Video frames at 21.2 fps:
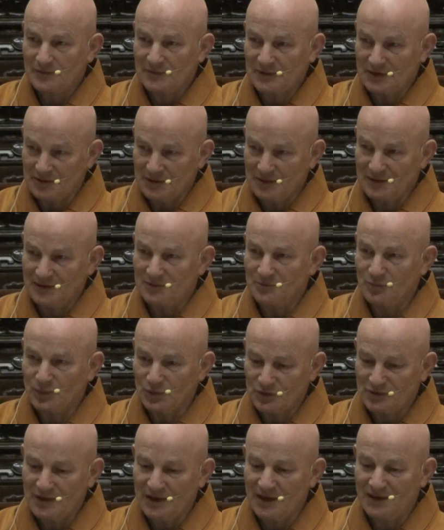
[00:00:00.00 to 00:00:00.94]
The
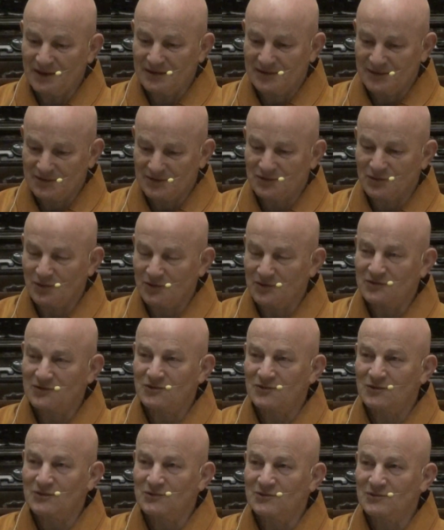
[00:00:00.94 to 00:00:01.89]
Buddha is
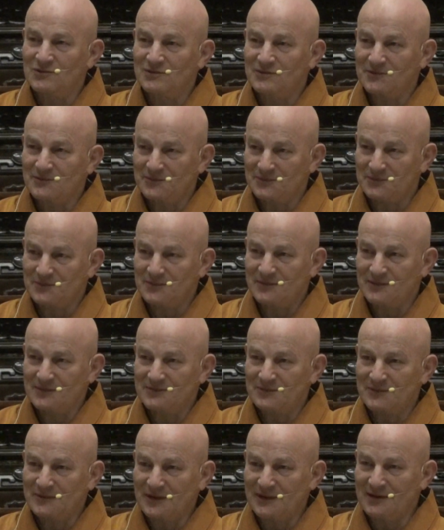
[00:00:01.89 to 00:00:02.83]
also
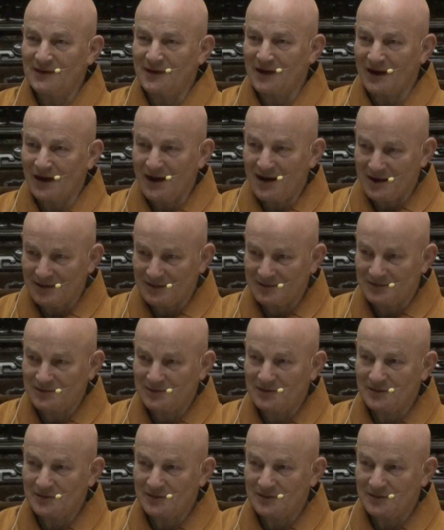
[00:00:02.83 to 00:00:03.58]
an arahat,